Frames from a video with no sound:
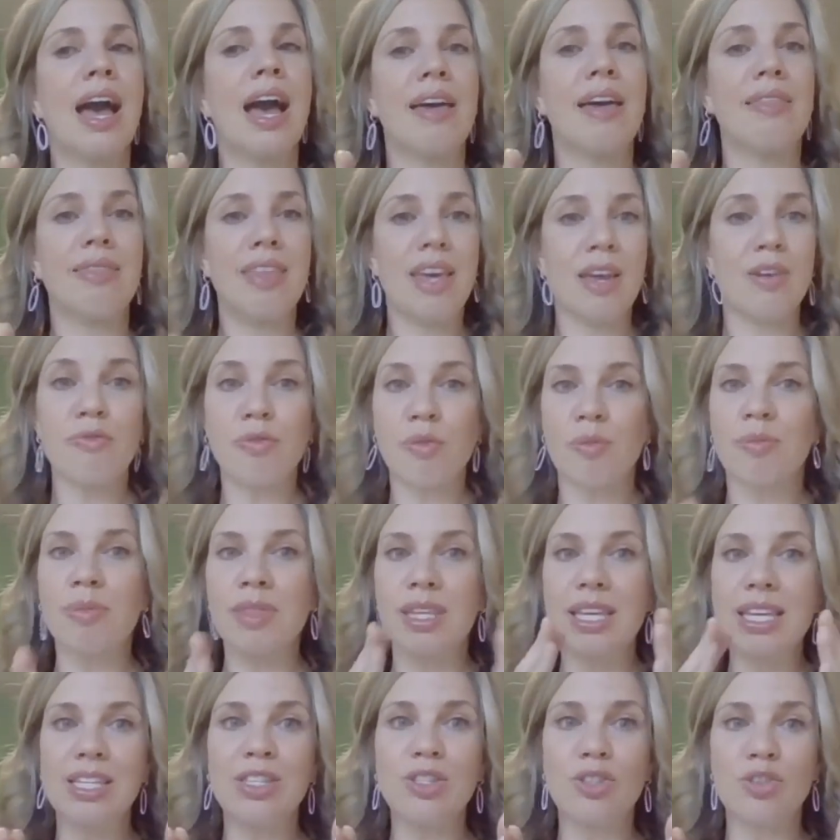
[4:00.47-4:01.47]
And then from
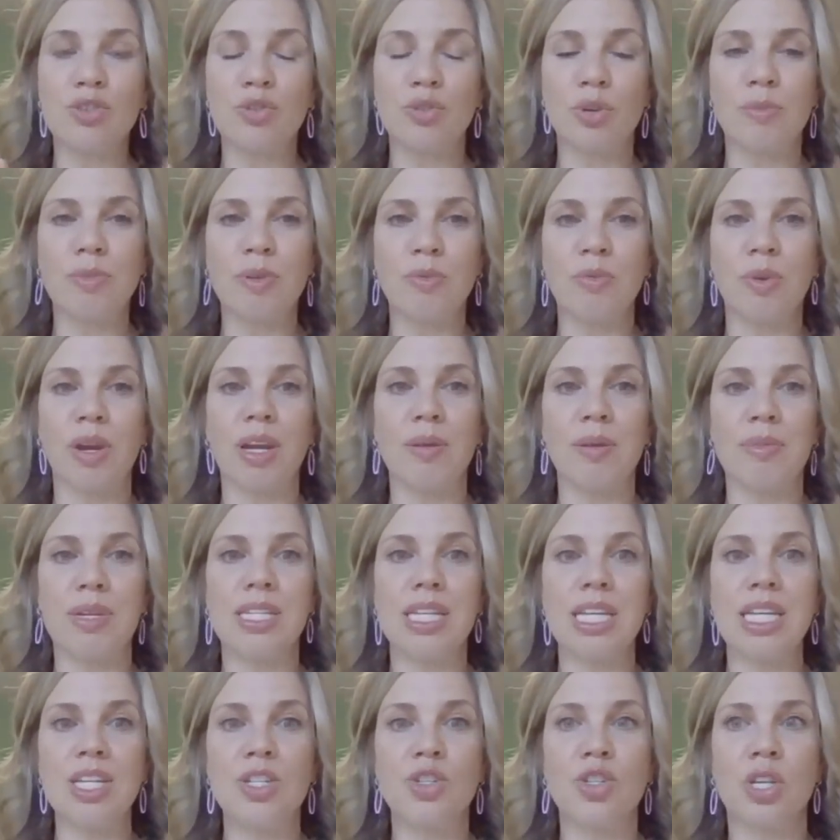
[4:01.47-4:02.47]
these treatment
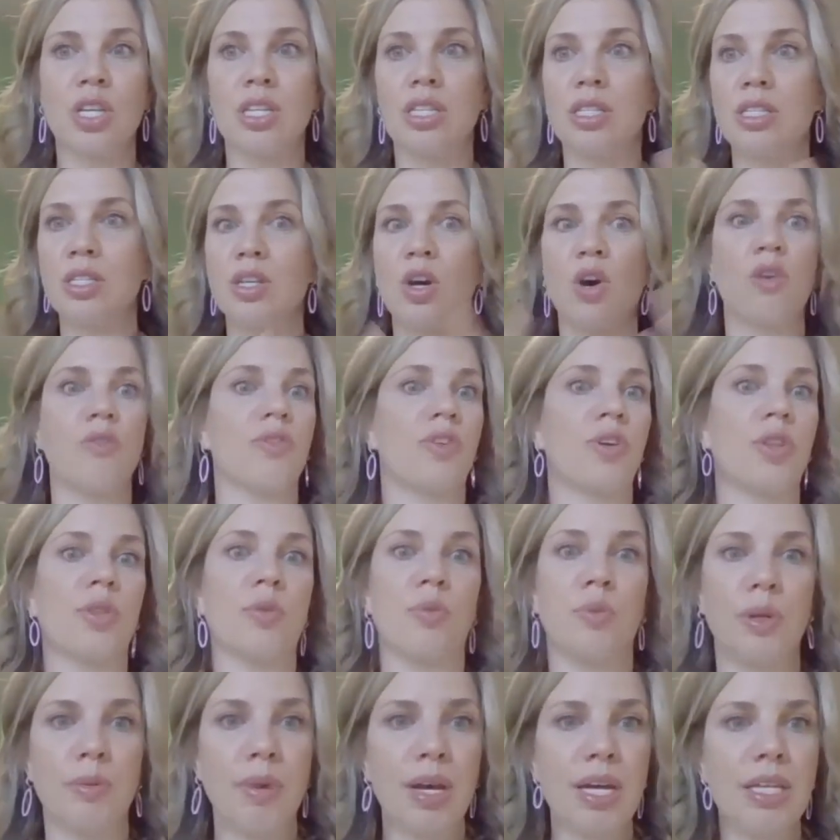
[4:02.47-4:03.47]
recommendations over
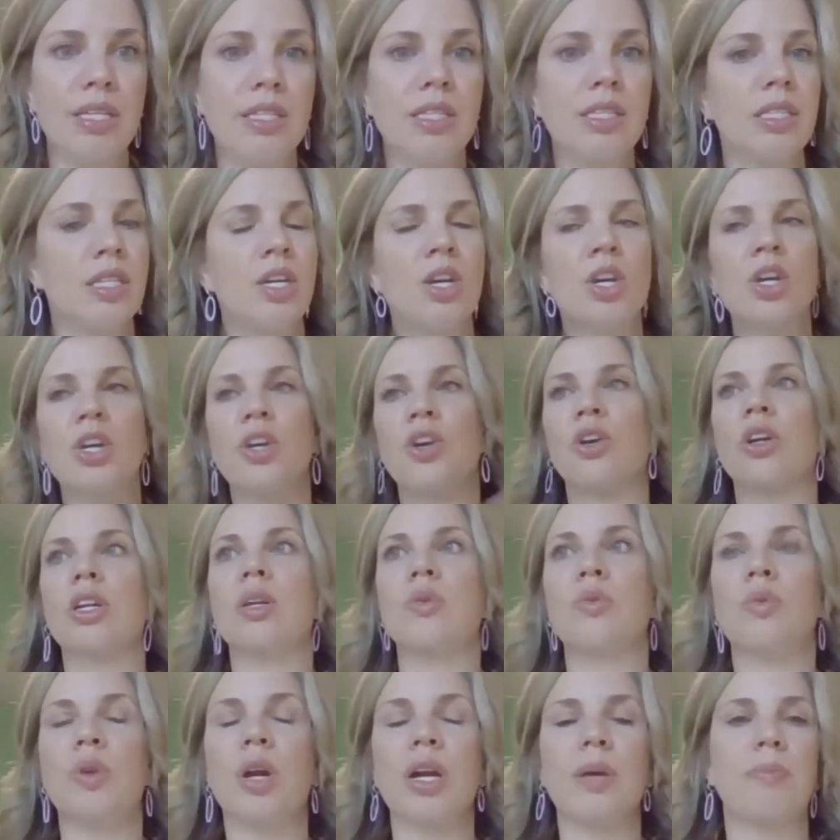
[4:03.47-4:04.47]
3 months, you're going
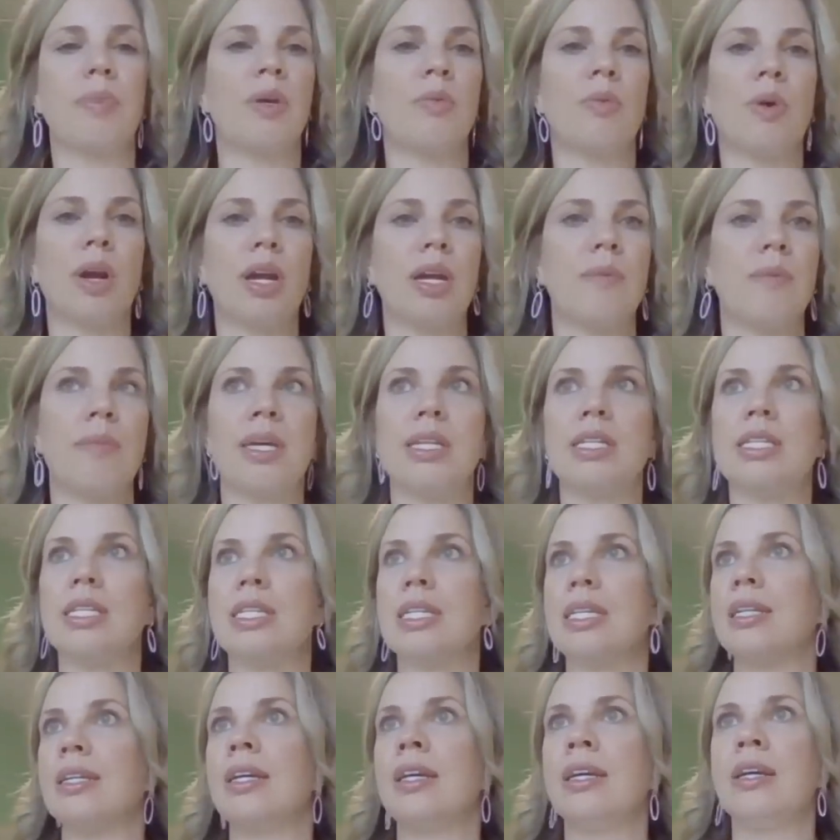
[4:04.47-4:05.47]
to be
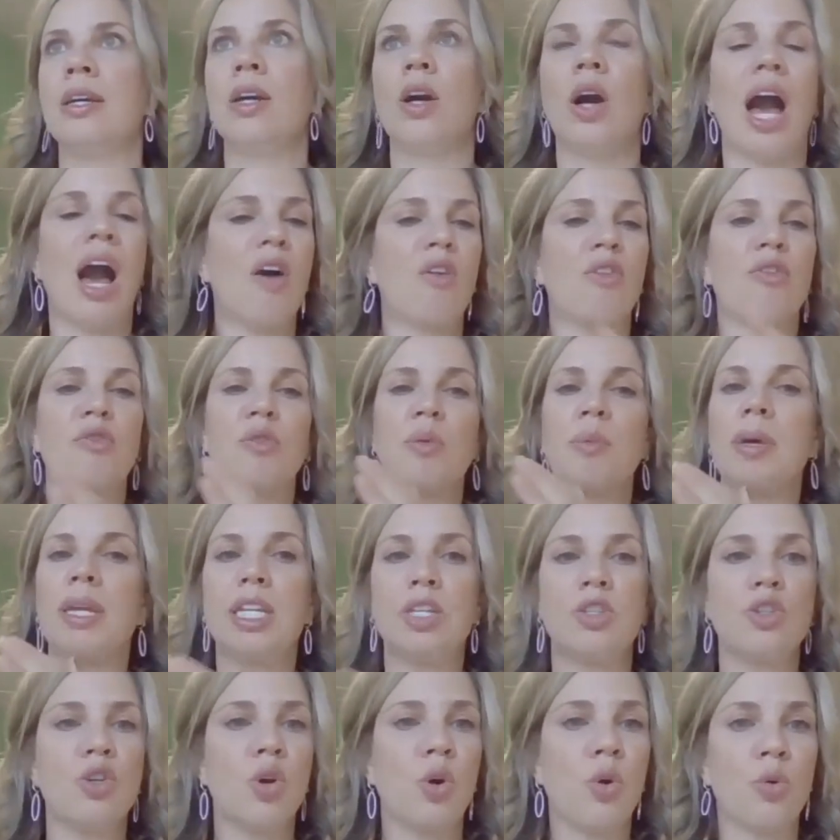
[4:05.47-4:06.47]
recommending however many
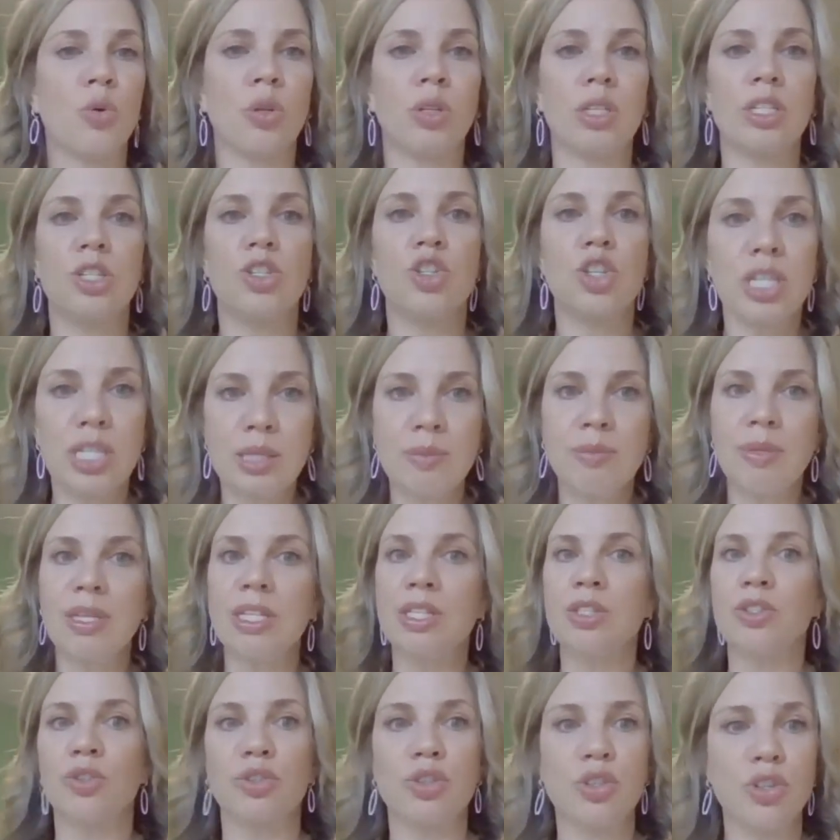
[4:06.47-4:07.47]
total
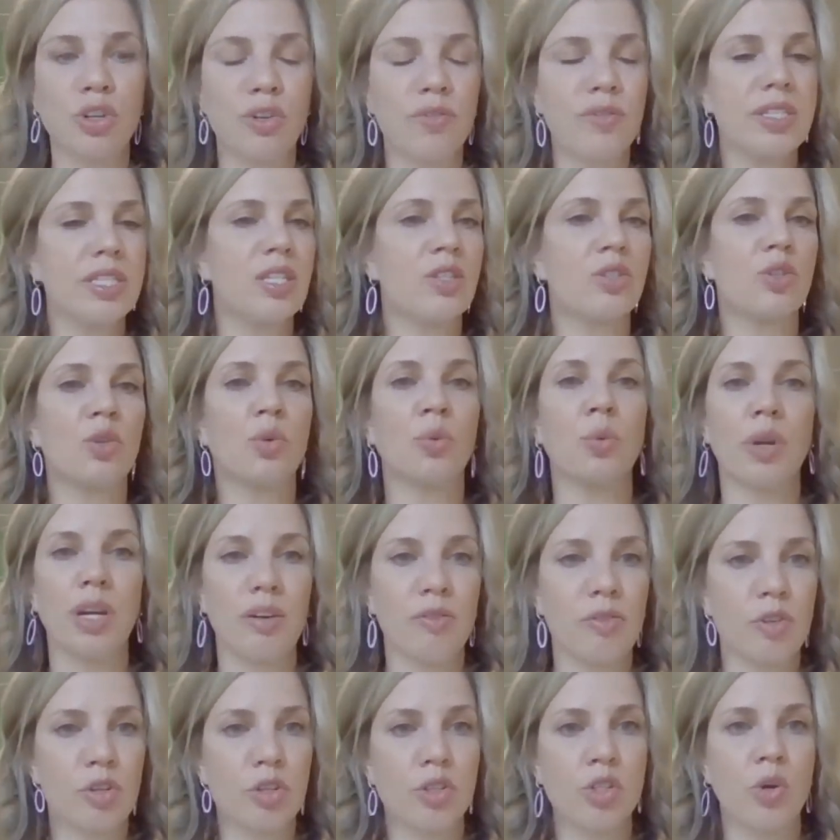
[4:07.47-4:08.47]
adjustments or services or
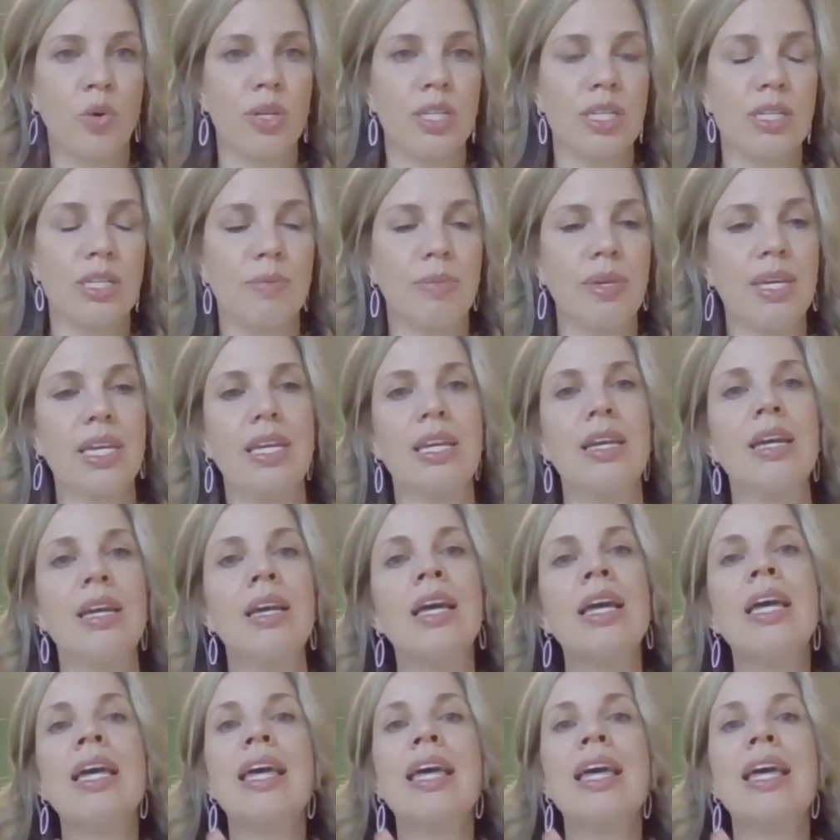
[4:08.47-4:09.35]
whatever it's going to be.